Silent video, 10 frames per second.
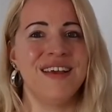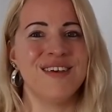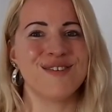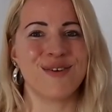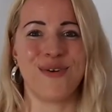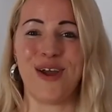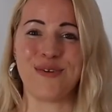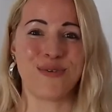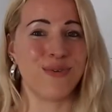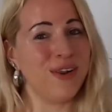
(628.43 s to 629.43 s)
so I
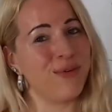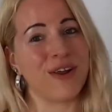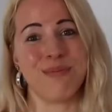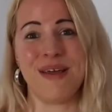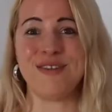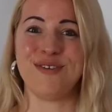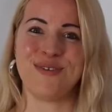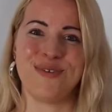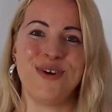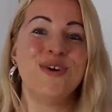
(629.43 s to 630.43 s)
really recommend
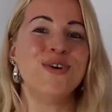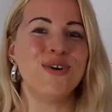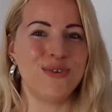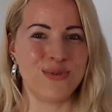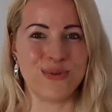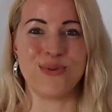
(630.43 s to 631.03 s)
you to